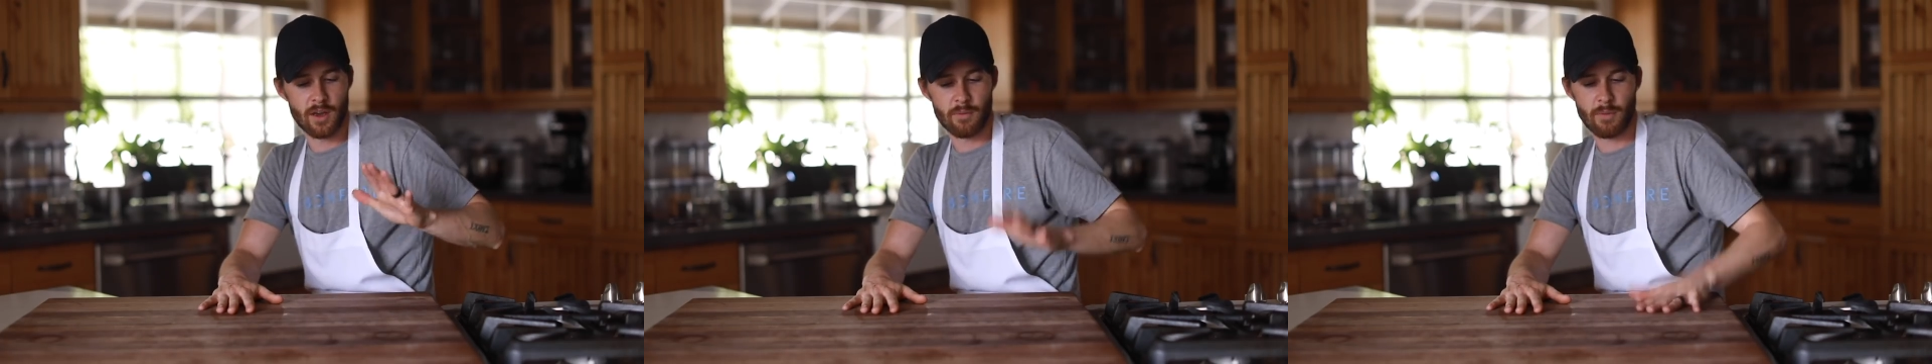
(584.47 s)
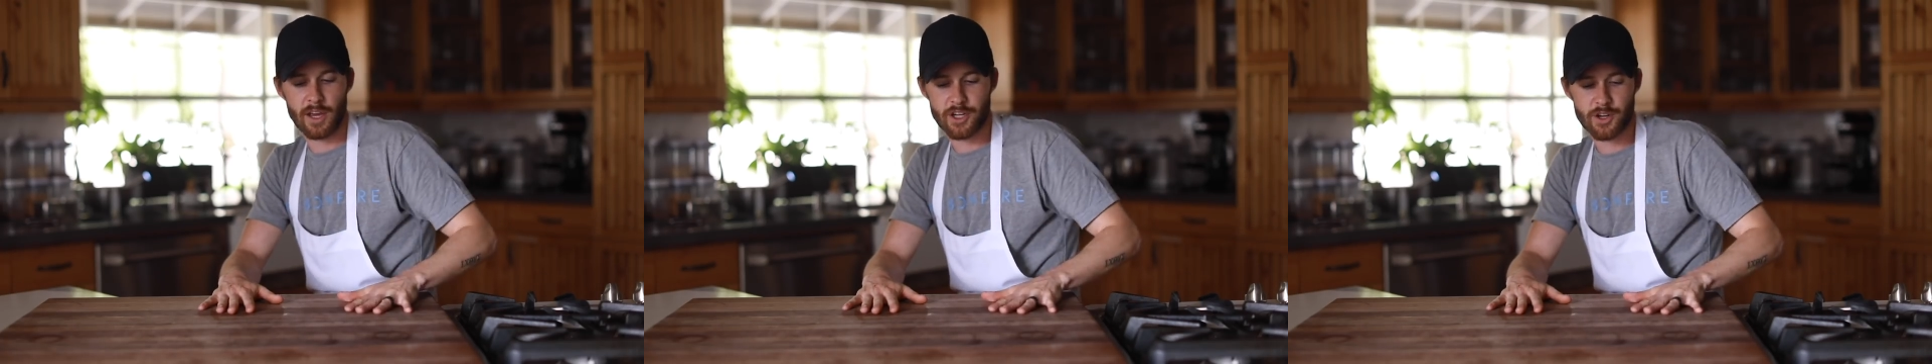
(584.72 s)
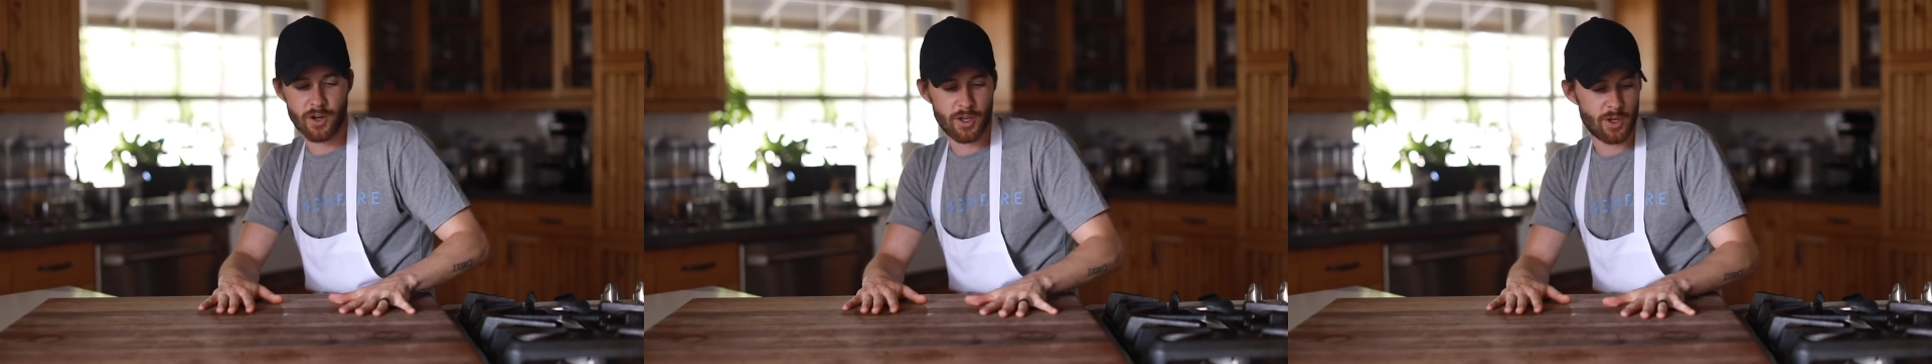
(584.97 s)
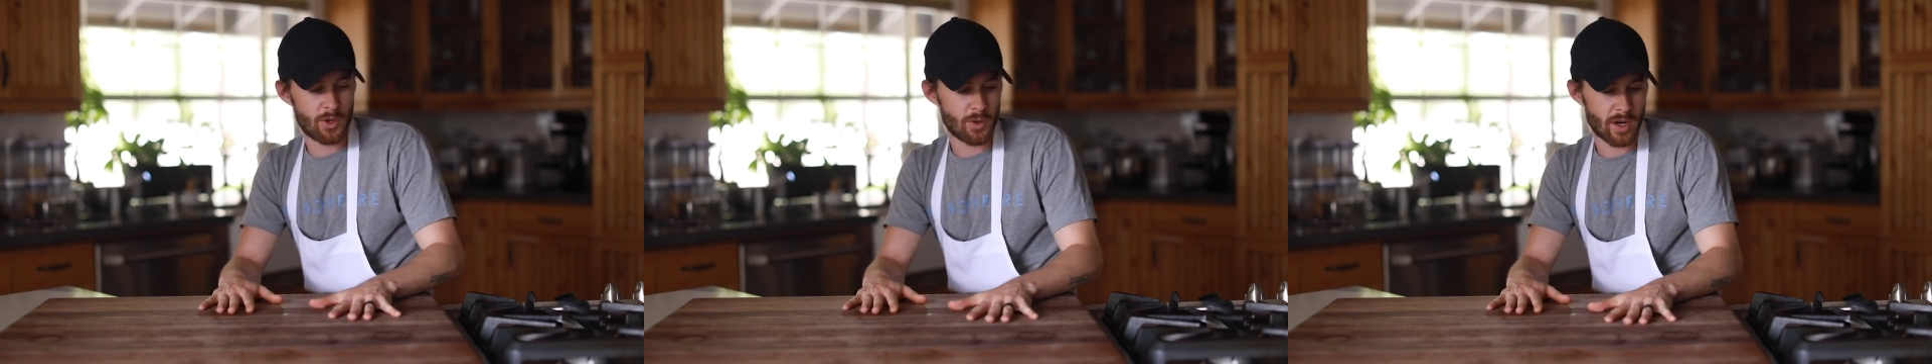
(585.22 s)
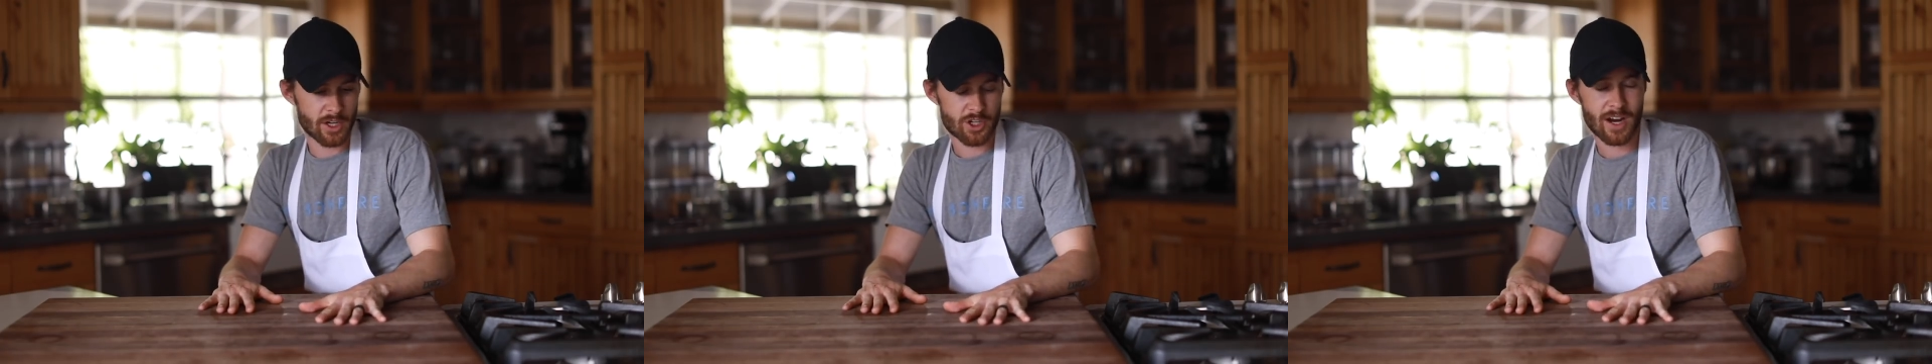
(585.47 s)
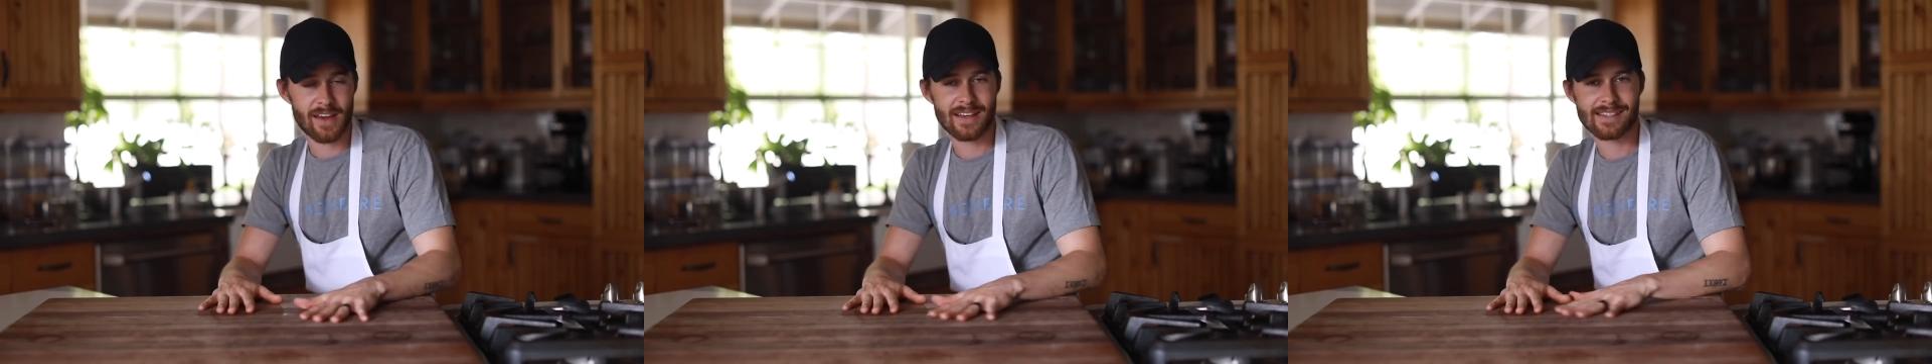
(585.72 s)
Make sure you
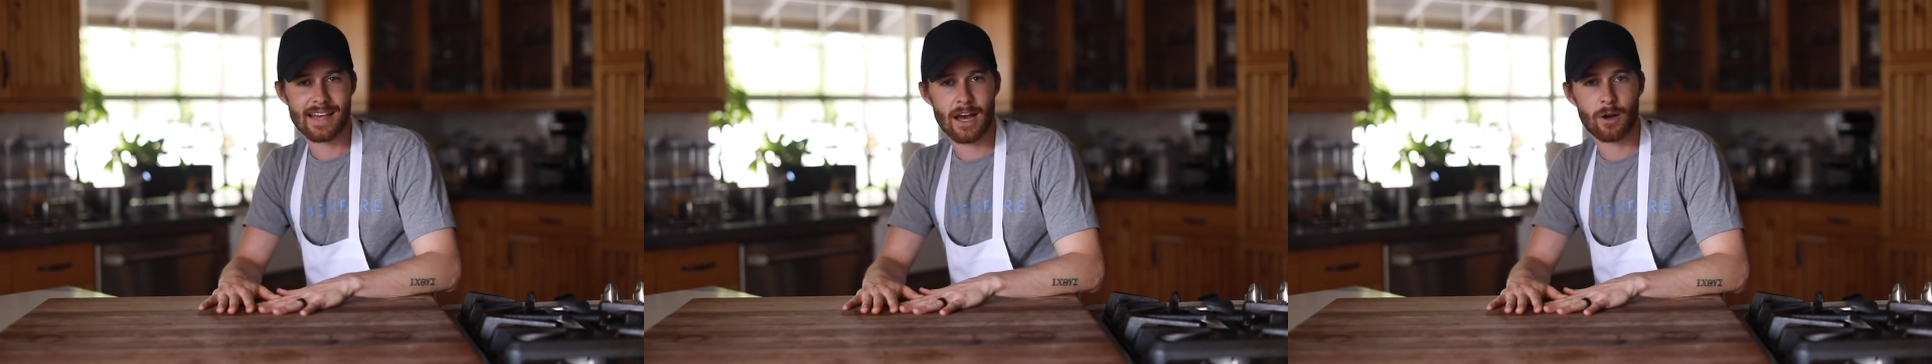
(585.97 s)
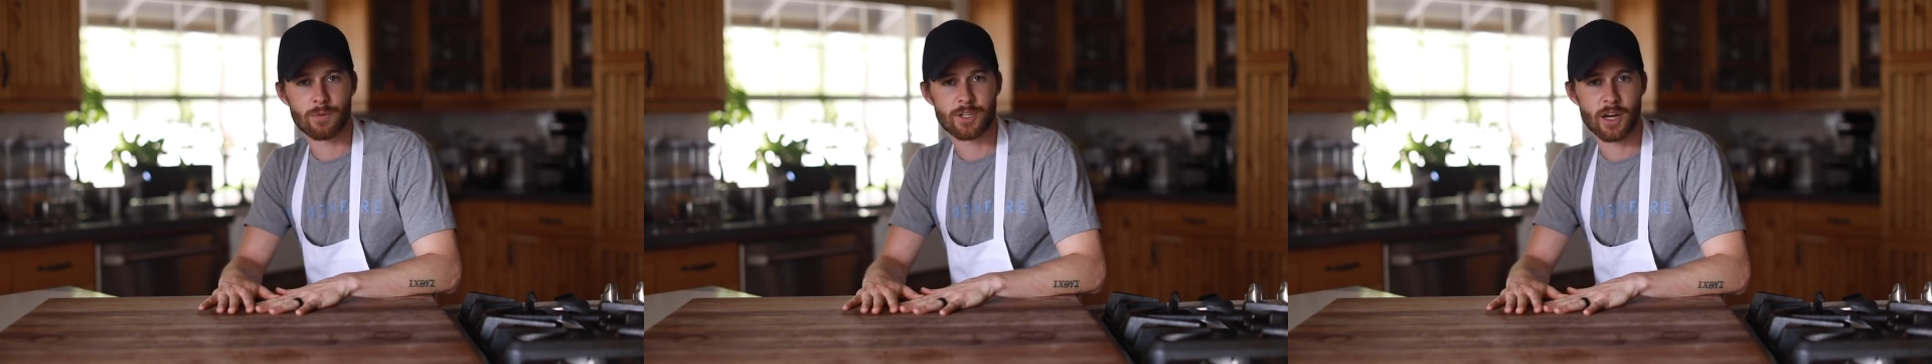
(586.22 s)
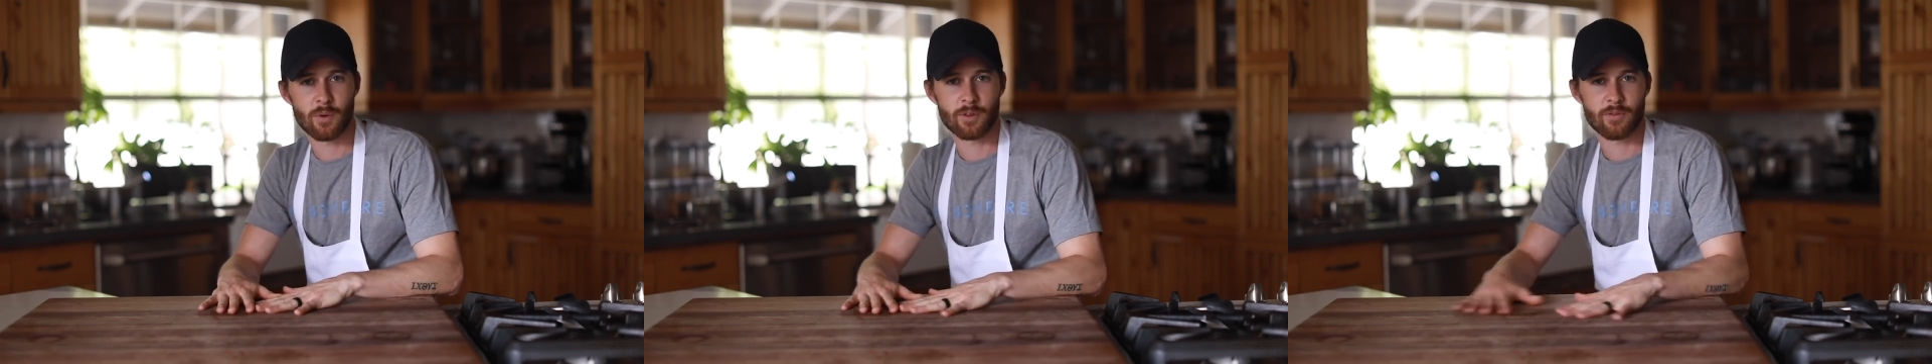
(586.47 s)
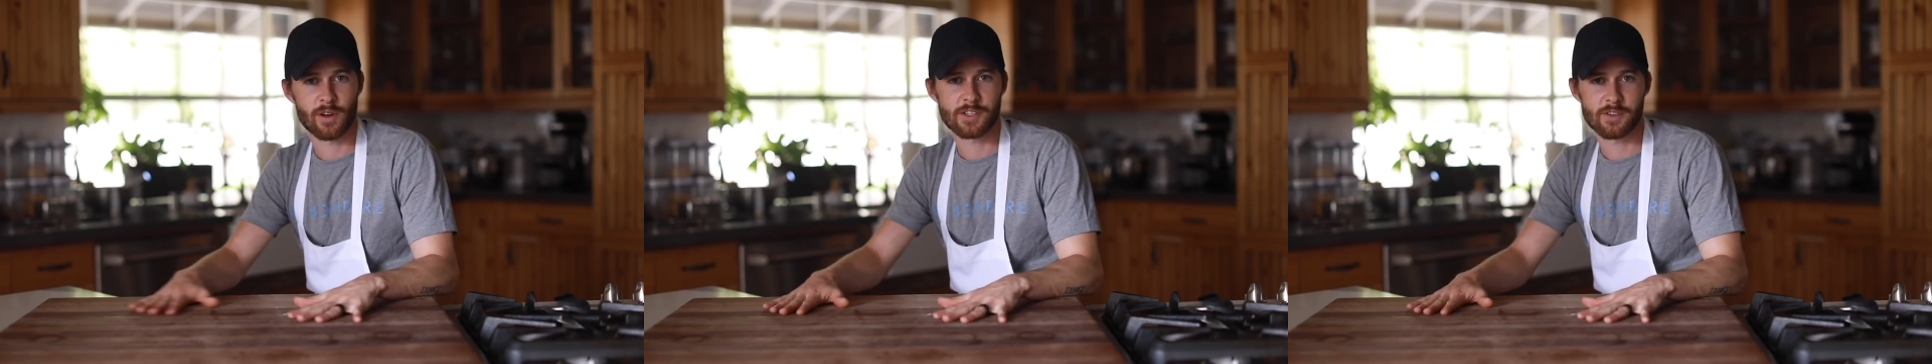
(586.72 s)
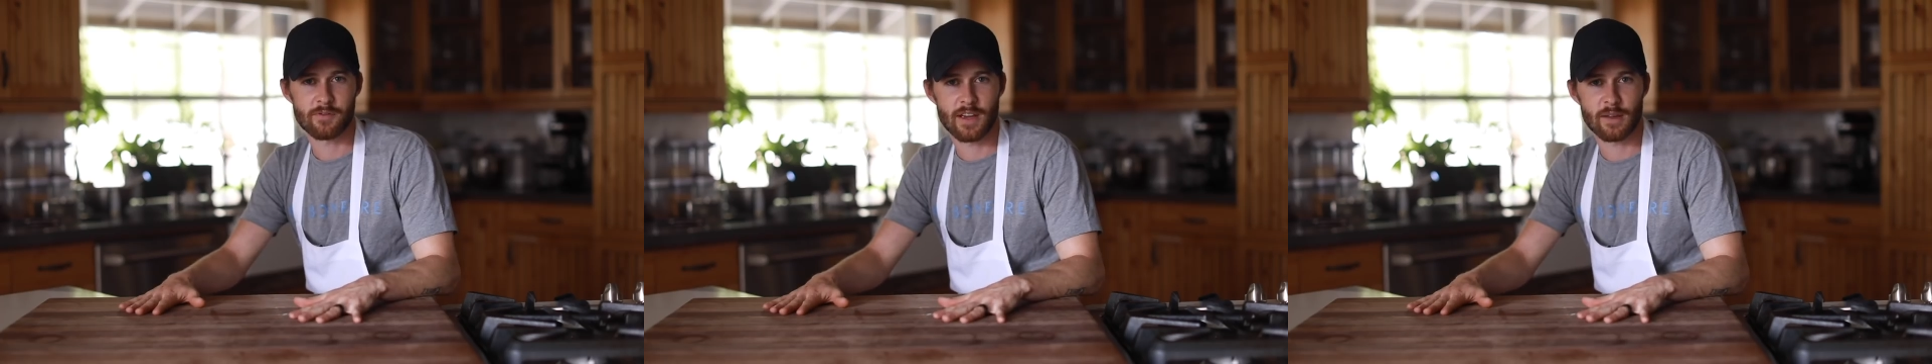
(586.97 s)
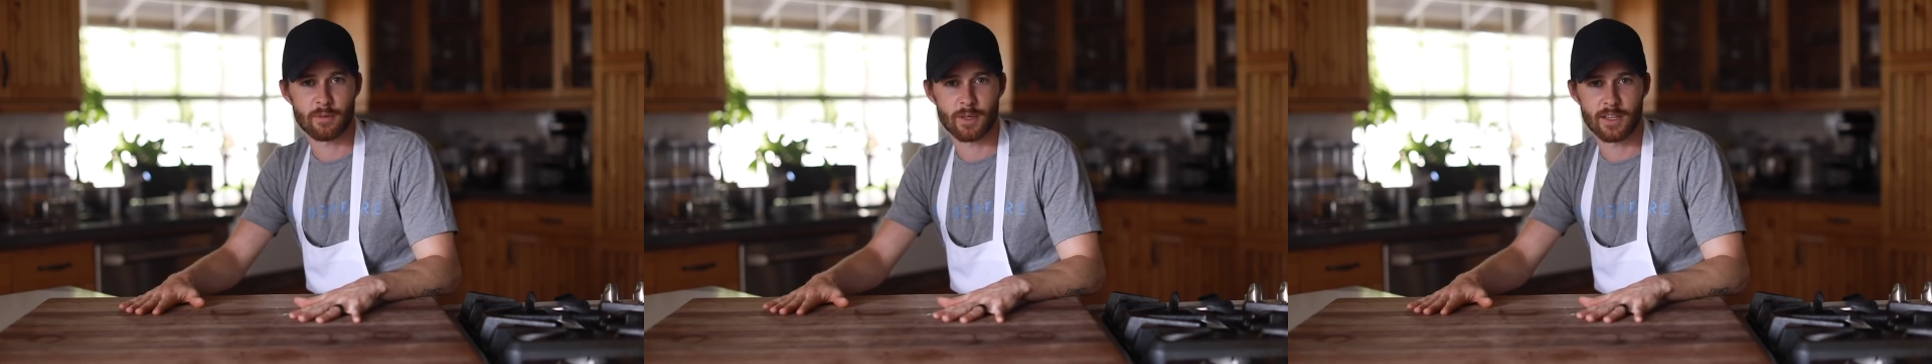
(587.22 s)
try this out, share it with your friends and
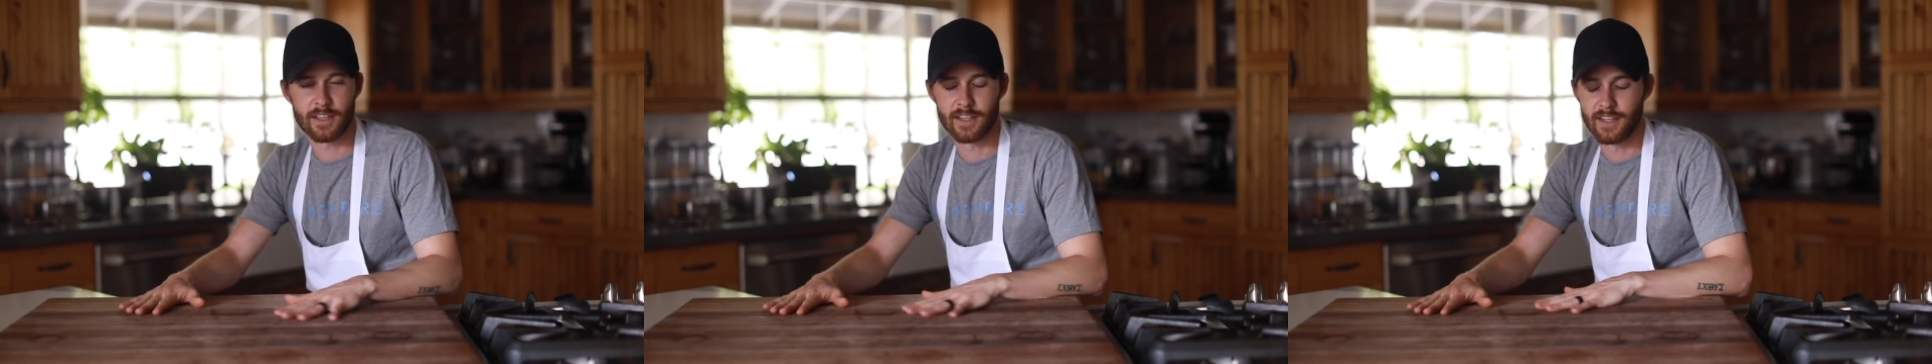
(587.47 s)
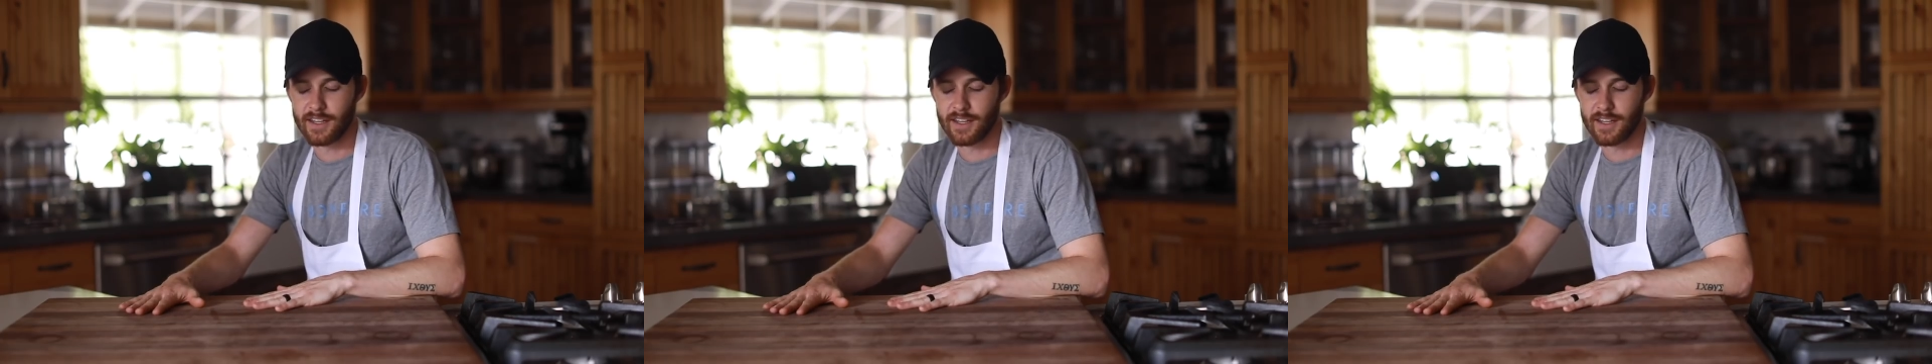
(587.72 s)
family.